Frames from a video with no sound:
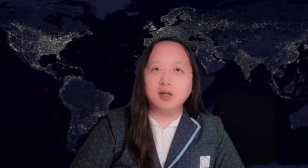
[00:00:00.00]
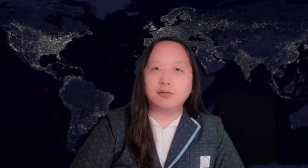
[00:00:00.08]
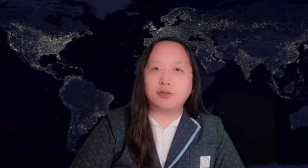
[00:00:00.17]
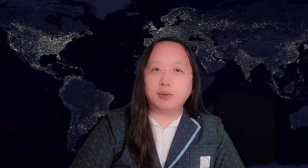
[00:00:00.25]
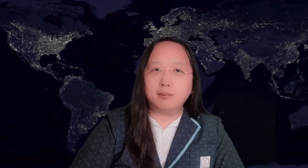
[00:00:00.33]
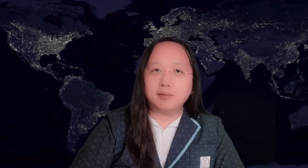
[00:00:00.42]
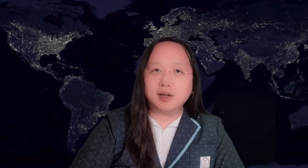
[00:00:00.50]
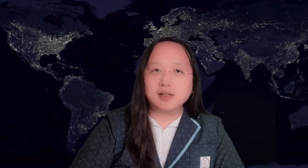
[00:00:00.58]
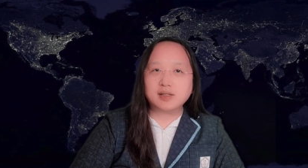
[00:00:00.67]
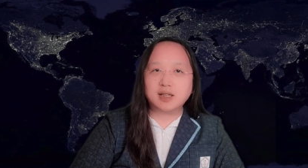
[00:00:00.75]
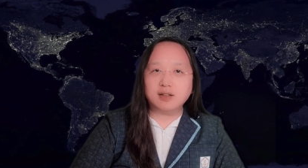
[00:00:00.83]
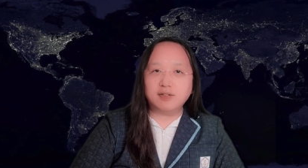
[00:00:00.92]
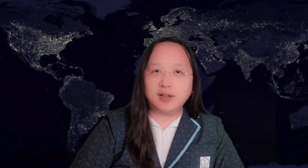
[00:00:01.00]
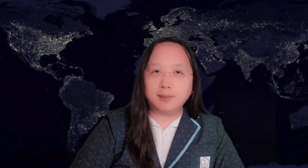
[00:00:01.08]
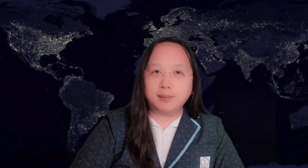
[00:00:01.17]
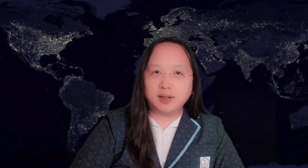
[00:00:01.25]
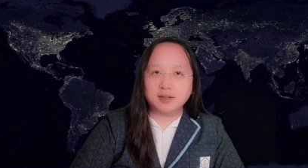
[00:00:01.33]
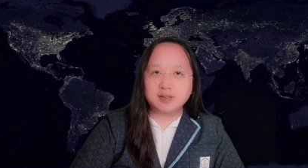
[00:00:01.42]
for mask
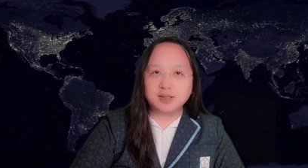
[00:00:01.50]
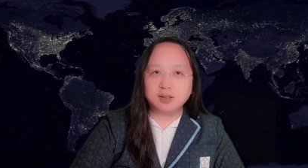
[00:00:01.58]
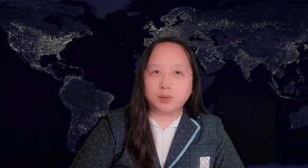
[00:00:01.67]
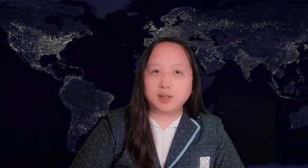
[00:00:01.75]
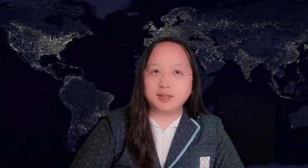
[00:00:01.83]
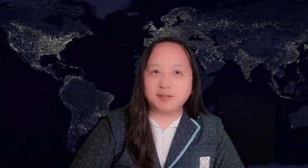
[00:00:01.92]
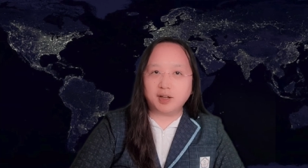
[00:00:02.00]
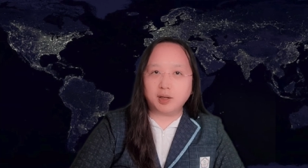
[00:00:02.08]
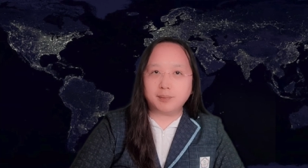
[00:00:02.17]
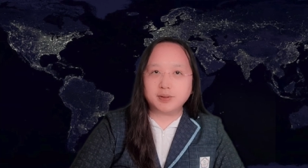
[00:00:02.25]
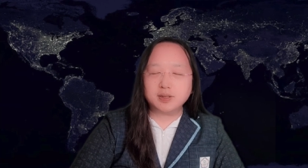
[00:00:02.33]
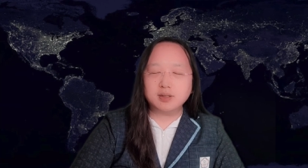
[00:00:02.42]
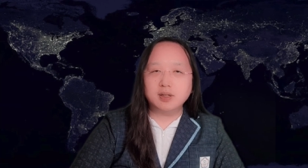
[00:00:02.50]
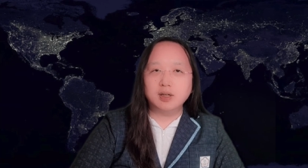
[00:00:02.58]
availability were developed